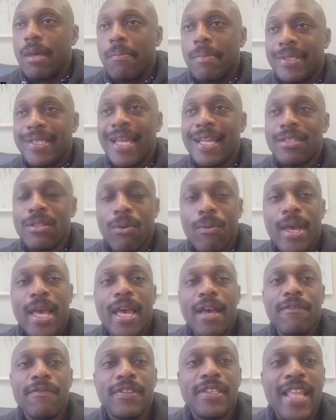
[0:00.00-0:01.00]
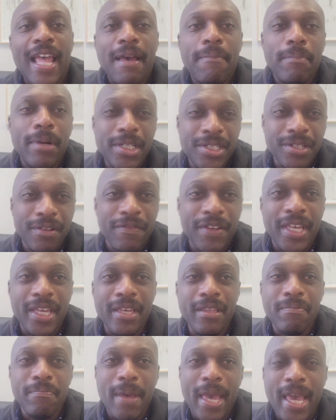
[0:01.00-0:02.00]
But that don't have that much of an
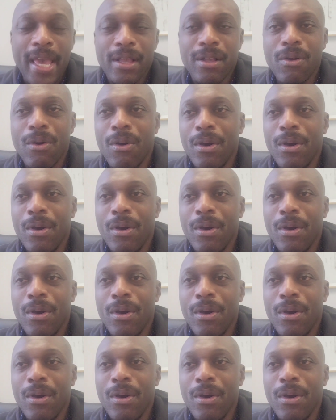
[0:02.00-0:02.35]
impact